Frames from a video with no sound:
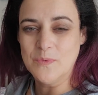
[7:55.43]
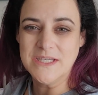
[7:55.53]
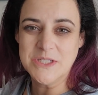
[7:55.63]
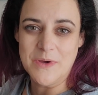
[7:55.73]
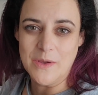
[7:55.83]

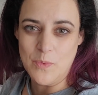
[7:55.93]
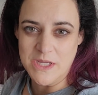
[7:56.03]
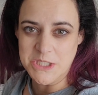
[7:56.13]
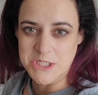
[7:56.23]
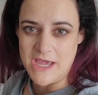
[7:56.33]
what do I
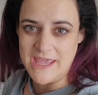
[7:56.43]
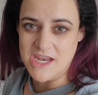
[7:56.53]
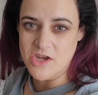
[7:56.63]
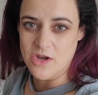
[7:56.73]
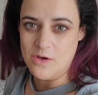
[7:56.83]
wish I
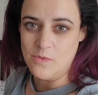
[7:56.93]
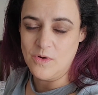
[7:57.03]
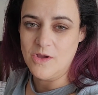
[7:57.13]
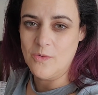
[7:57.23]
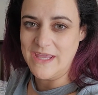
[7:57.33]
had
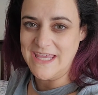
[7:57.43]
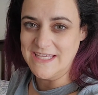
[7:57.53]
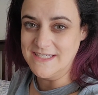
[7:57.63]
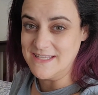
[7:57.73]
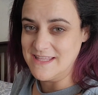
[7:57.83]
known going
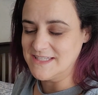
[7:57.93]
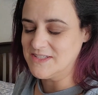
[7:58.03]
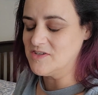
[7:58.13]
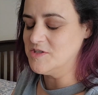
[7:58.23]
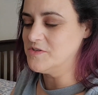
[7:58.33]
into this
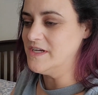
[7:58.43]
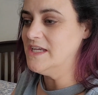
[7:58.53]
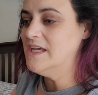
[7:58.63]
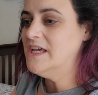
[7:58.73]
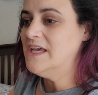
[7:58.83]

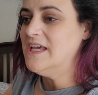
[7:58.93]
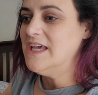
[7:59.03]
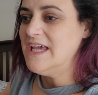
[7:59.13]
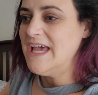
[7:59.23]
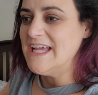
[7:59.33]
surgery?
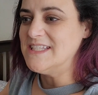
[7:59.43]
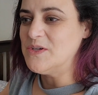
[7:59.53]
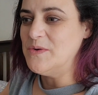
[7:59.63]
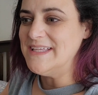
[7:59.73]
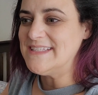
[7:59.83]
And
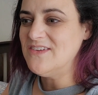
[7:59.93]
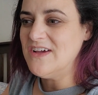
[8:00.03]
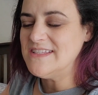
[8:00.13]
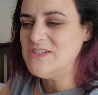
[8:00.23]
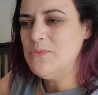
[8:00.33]
so it's
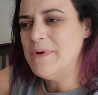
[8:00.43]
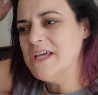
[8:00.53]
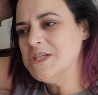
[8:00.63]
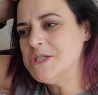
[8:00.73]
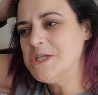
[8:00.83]
not so
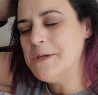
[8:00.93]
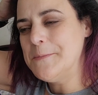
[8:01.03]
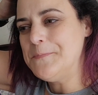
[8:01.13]
much